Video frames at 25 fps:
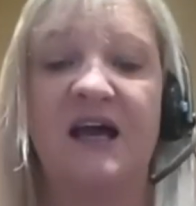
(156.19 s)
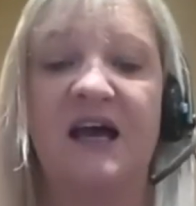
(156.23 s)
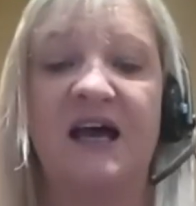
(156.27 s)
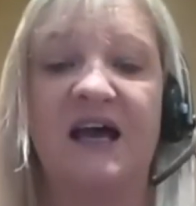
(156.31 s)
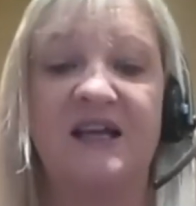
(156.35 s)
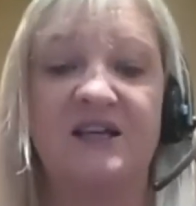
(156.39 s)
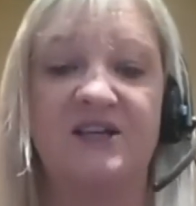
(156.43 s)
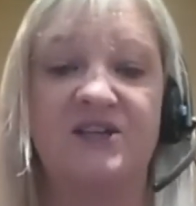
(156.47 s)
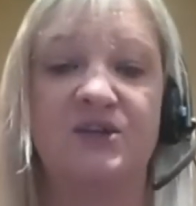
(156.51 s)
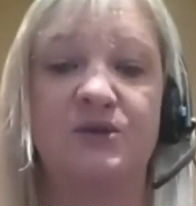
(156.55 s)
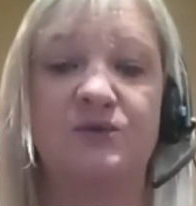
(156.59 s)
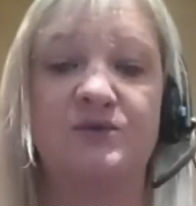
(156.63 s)

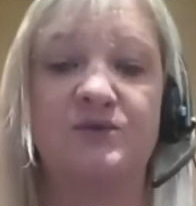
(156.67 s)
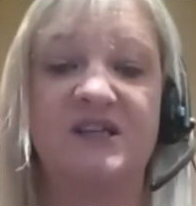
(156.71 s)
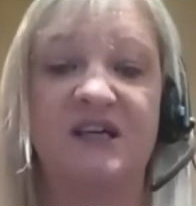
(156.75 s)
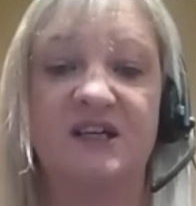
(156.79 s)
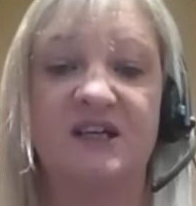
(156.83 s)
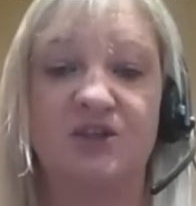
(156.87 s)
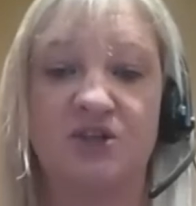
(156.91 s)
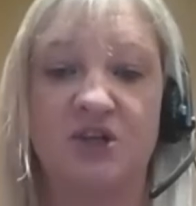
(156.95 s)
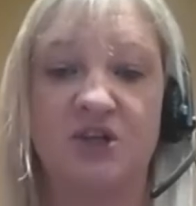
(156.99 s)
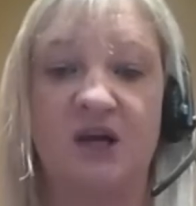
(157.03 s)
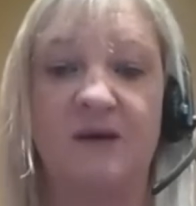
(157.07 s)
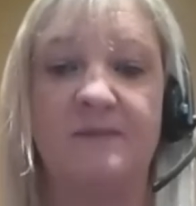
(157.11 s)
until
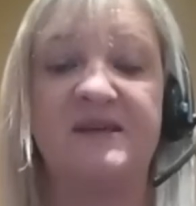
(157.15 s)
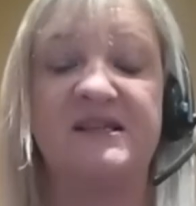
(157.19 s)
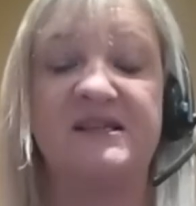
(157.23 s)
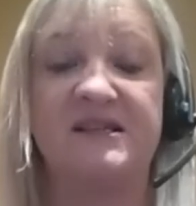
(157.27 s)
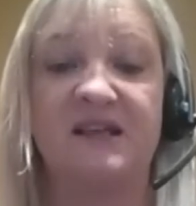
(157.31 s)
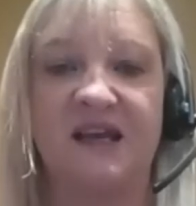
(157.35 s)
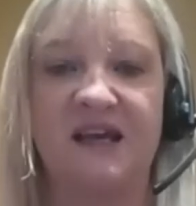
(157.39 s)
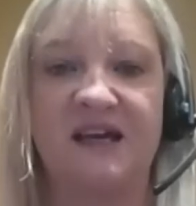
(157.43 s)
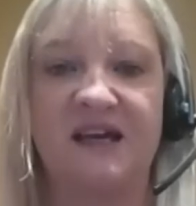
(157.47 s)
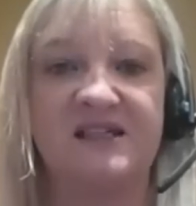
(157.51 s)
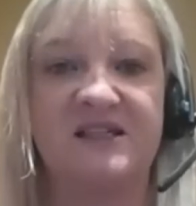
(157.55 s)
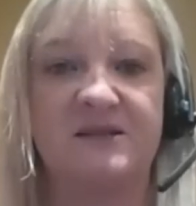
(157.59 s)
such time as the
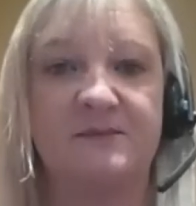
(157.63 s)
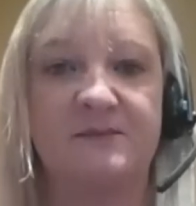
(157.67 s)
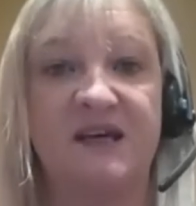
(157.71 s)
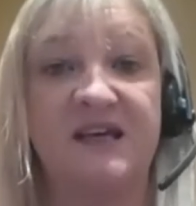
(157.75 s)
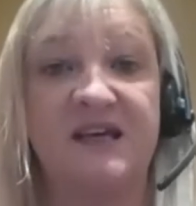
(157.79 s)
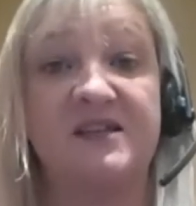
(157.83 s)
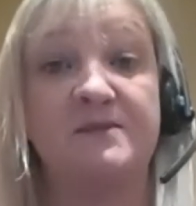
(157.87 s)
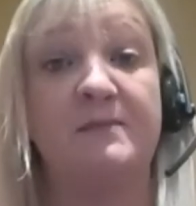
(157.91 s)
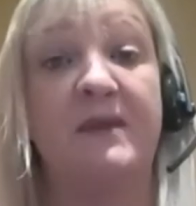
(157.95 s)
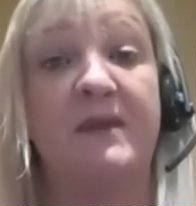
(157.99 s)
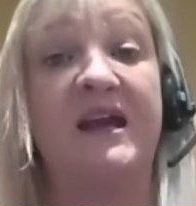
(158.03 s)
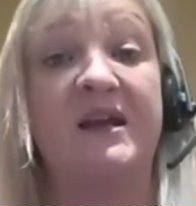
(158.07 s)
customer
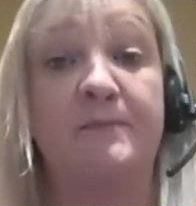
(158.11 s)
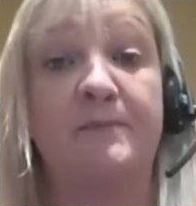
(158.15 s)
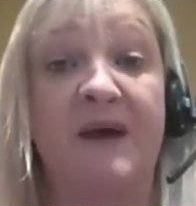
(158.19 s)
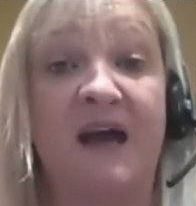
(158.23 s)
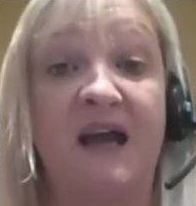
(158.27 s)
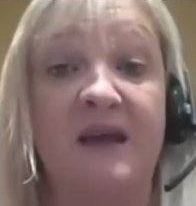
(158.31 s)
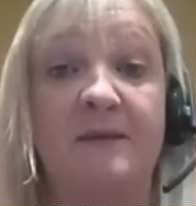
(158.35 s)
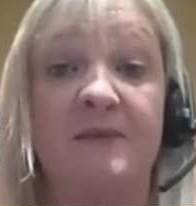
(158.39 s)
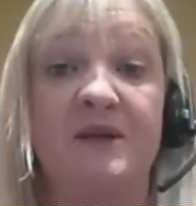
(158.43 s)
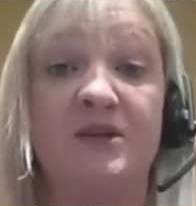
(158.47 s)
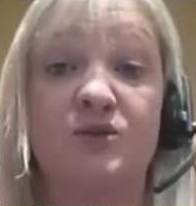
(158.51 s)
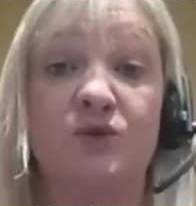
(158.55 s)
has made
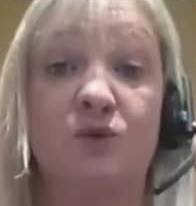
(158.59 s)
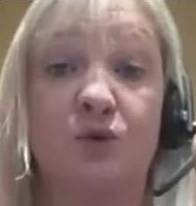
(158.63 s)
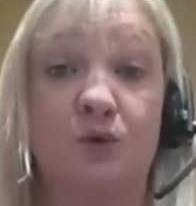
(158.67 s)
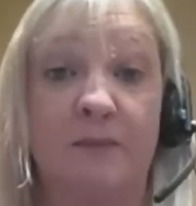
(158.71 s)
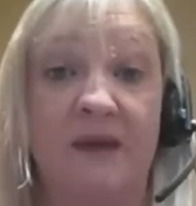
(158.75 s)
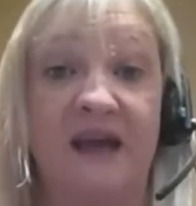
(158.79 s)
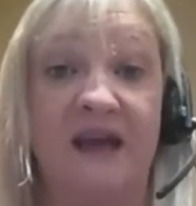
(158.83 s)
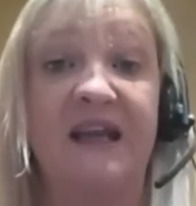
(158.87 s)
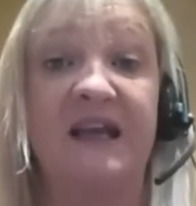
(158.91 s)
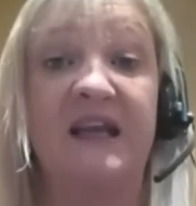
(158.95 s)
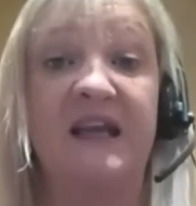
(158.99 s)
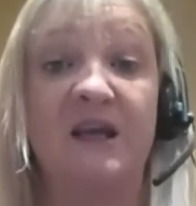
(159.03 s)
payment or
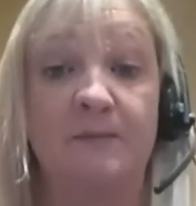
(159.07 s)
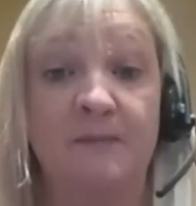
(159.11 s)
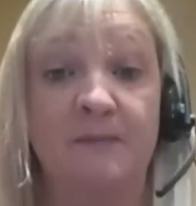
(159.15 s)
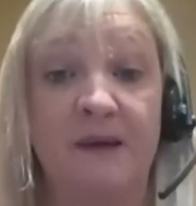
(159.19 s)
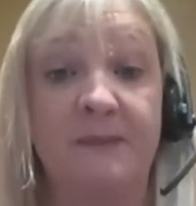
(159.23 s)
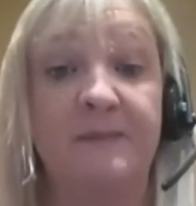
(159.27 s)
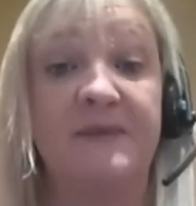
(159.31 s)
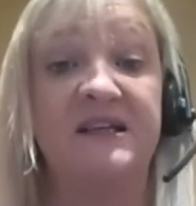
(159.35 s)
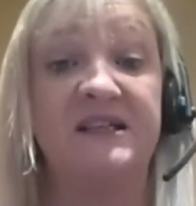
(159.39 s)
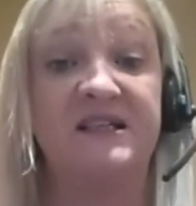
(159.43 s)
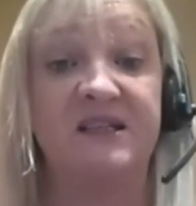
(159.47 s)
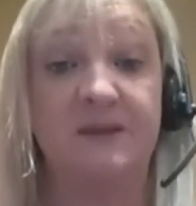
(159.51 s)
made a
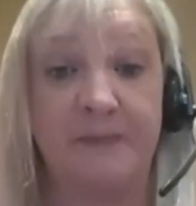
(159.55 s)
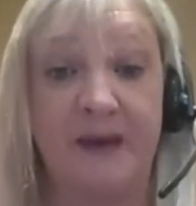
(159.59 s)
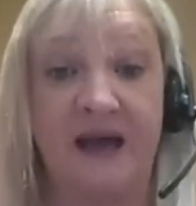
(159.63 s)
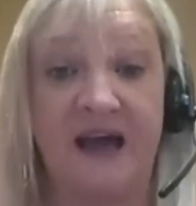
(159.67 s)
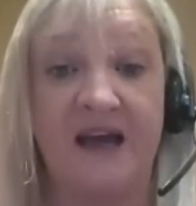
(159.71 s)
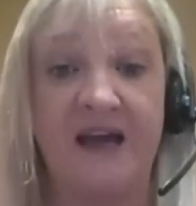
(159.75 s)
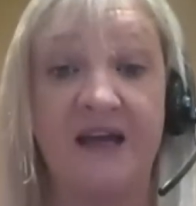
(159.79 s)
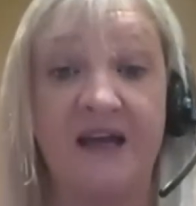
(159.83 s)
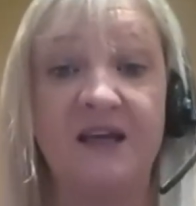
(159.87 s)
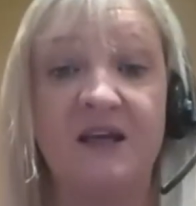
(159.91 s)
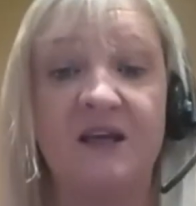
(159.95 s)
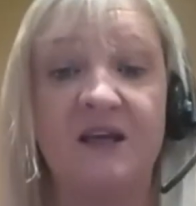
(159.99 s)
commitment to
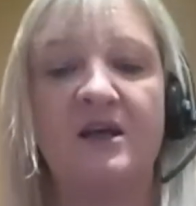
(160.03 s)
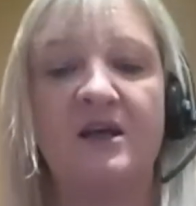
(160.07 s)
pay.